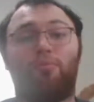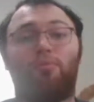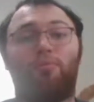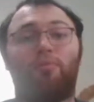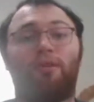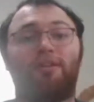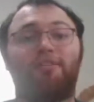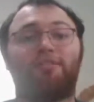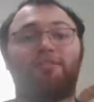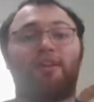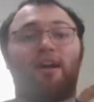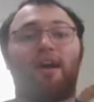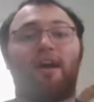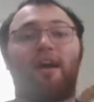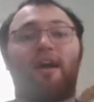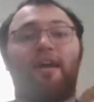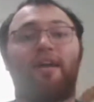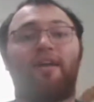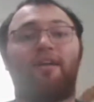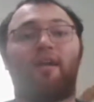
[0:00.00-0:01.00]
Was
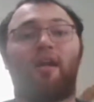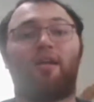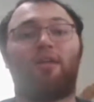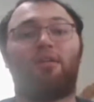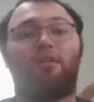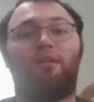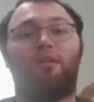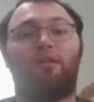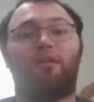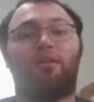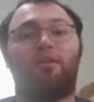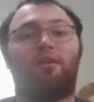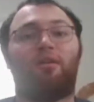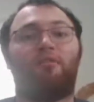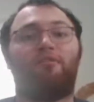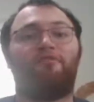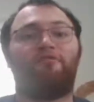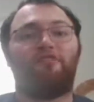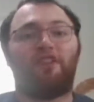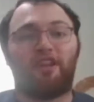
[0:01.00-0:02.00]
I
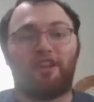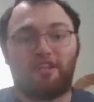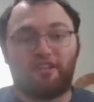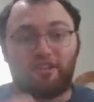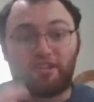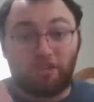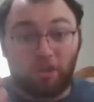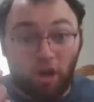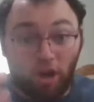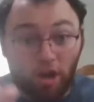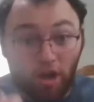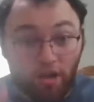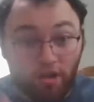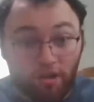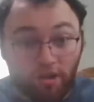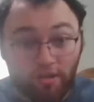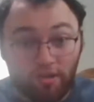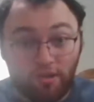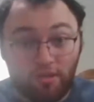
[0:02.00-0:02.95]
feeding the dog?